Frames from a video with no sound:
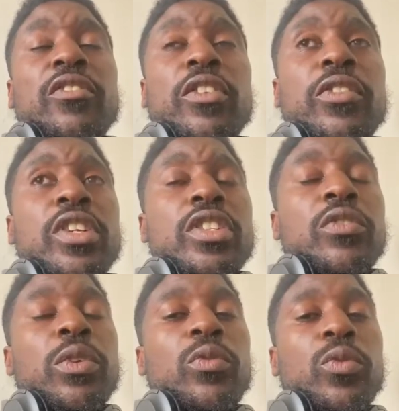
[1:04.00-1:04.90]
the first half,
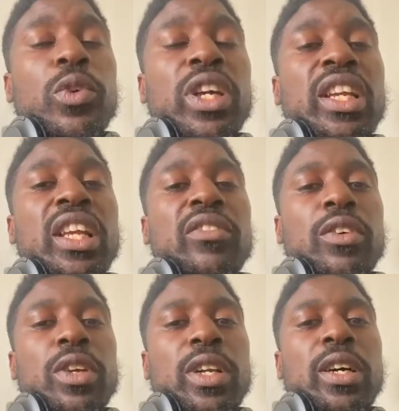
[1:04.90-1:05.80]
we really gave a
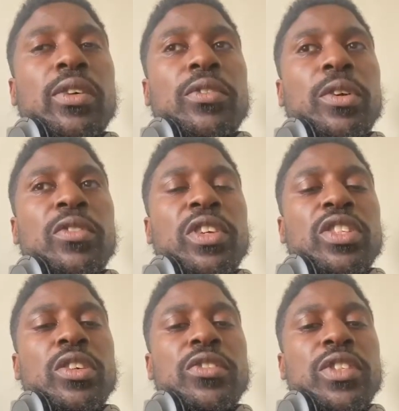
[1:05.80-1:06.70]
good account of
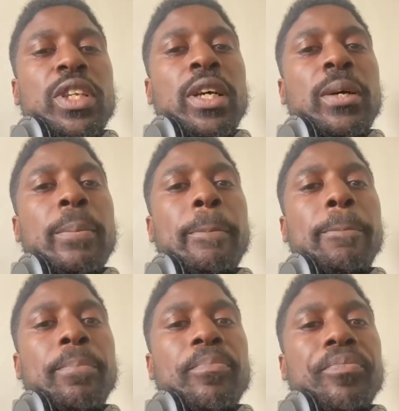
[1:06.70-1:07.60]
ourselves. You
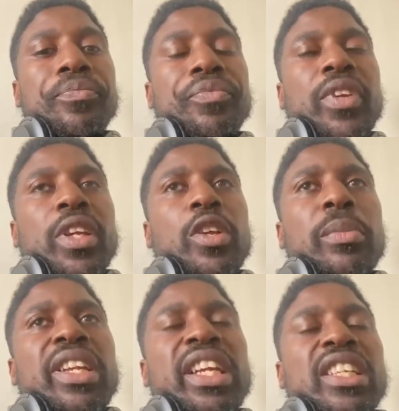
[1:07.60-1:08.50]
know,
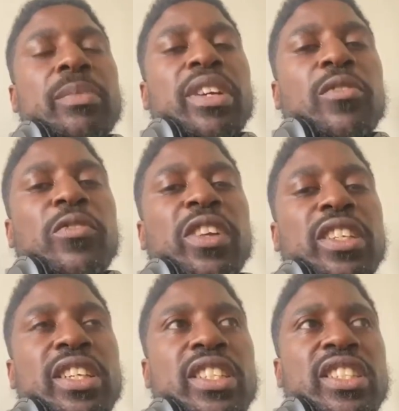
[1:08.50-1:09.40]
Mendy had to make a
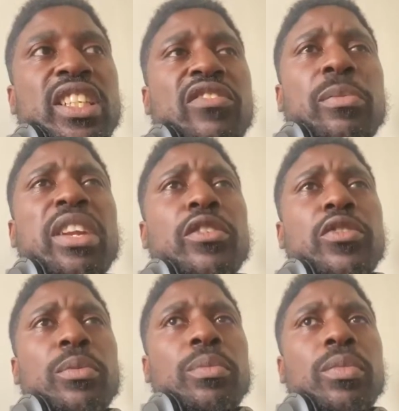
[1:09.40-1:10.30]
fantastic save. I believe it was
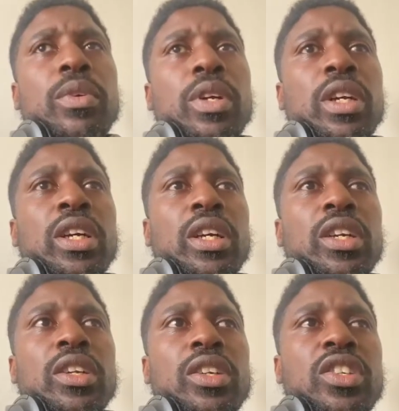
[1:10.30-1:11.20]
from
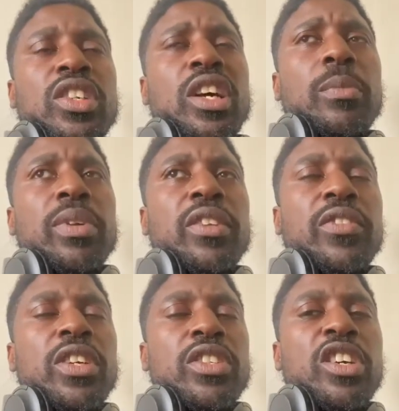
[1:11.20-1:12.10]
Schlupp in the
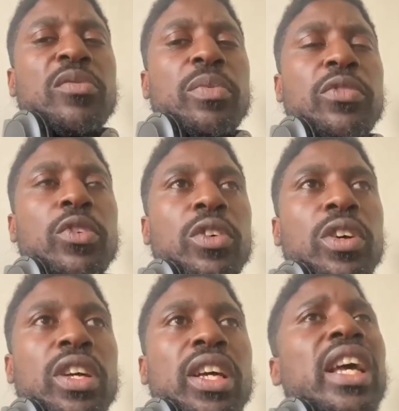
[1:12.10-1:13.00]
first half before
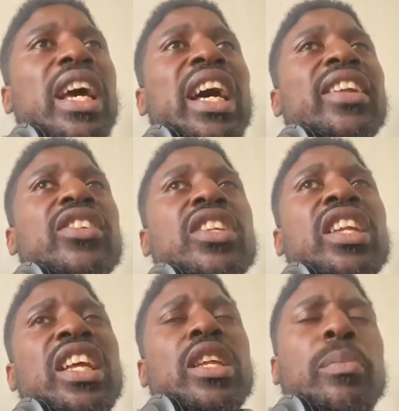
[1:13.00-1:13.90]
Anderson
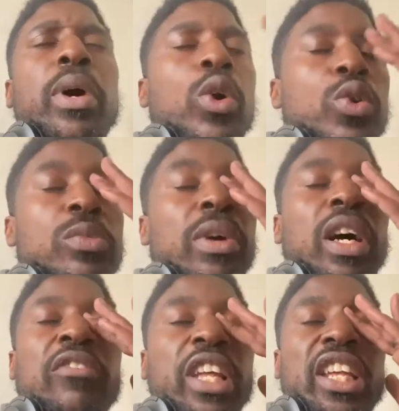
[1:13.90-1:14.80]
hit the post, but I
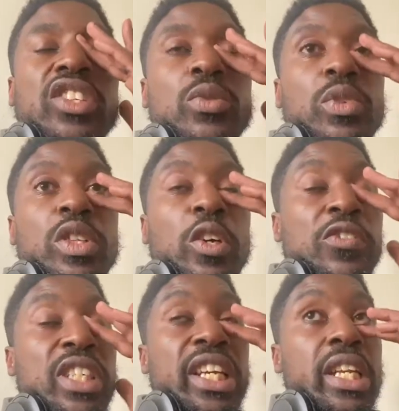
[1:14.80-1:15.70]
think Anderson was
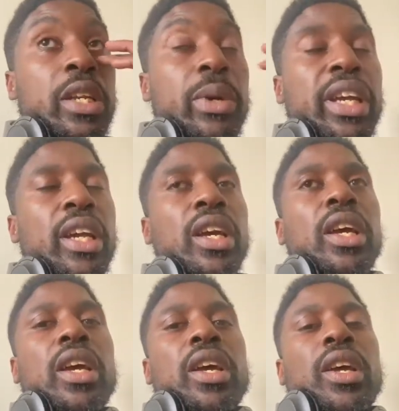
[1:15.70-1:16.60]
offside anyway.
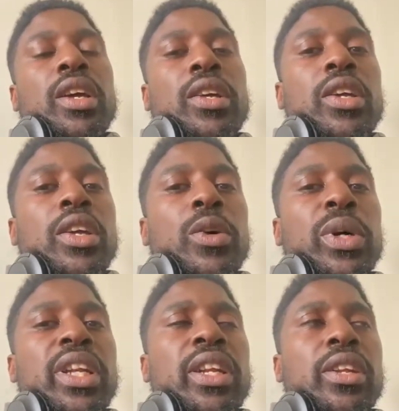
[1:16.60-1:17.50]
You know, and
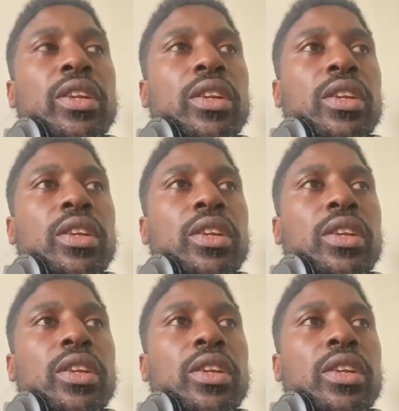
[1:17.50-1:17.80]
then